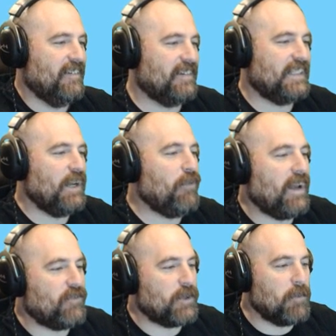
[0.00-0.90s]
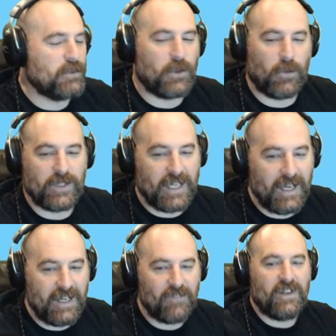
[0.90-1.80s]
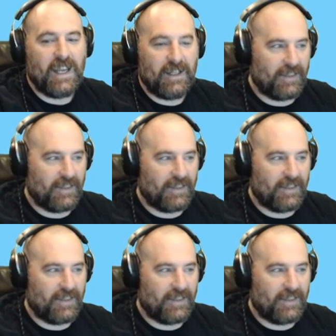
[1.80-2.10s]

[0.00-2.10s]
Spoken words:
Because they would have the most creative name,